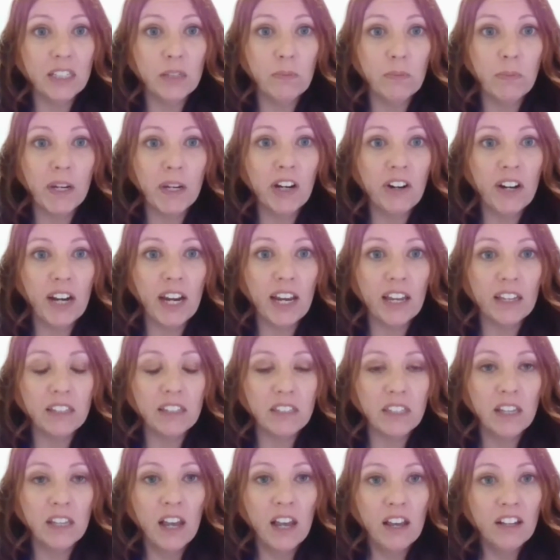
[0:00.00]
and
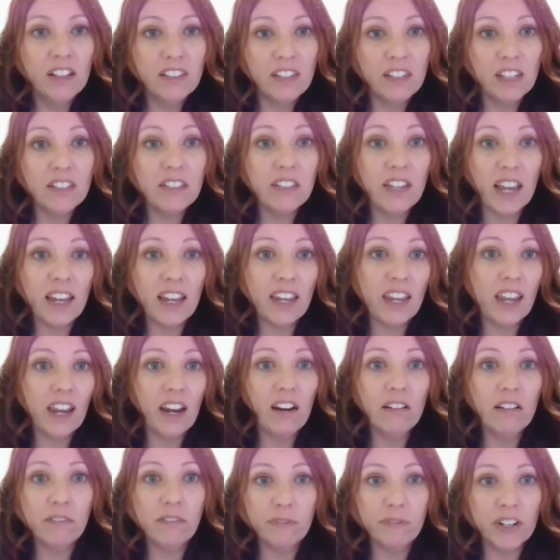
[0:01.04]
experience to take
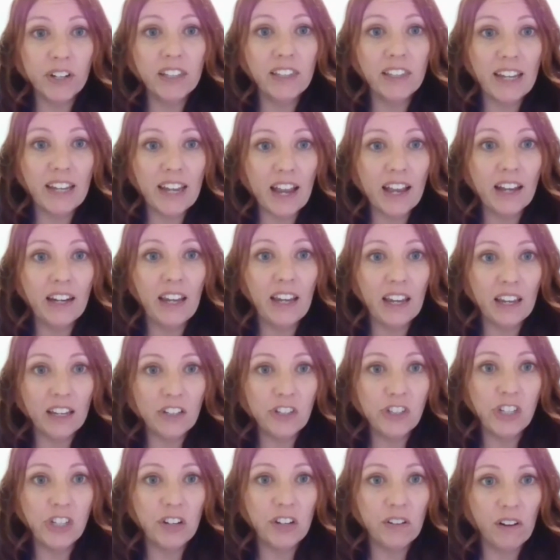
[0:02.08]
care of really
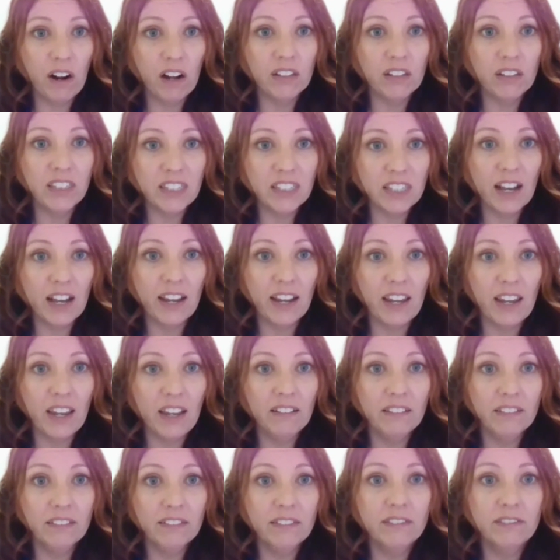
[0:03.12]
any issue on
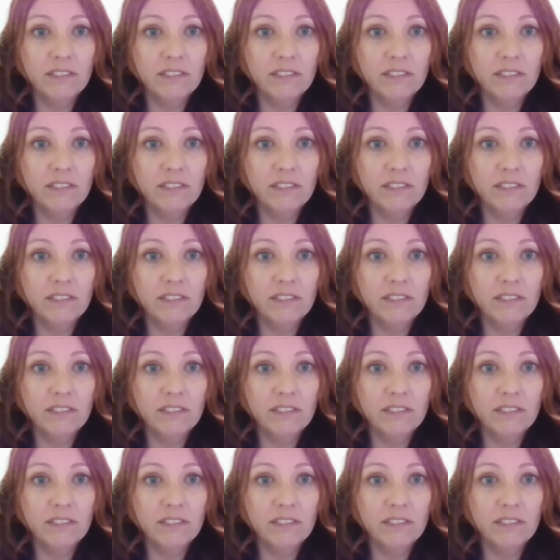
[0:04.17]
site.